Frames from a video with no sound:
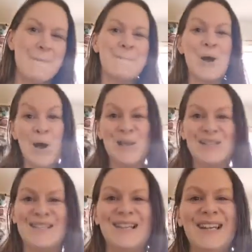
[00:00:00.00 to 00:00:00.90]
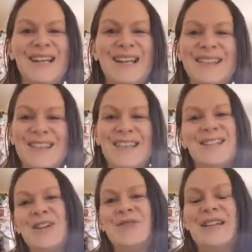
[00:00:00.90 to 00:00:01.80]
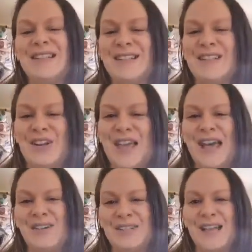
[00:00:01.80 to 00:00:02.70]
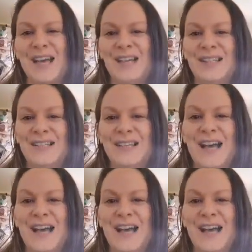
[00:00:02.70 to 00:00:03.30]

but there's no reason to not get outside